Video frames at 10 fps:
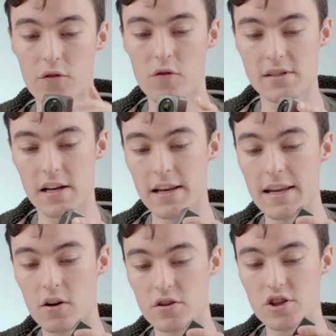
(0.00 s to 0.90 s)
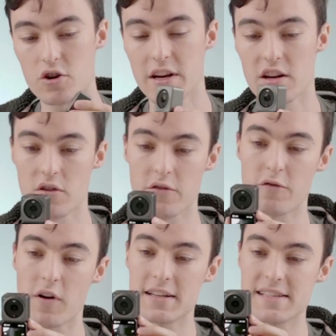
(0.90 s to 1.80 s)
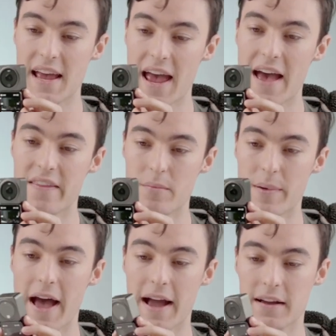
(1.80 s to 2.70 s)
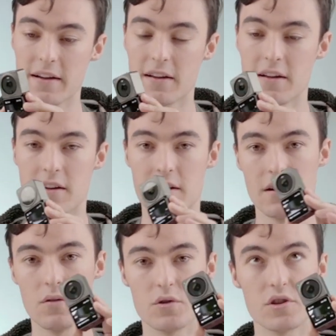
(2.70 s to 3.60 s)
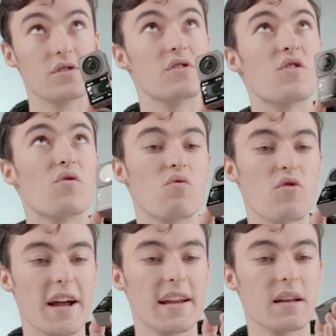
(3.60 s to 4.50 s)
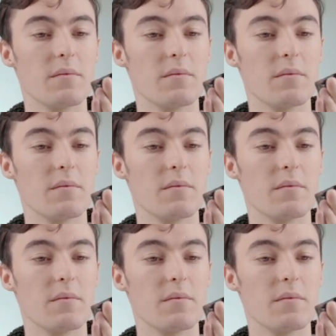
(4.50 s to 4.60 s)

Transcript: you've suddenly got a screen on the front and the back, which is great.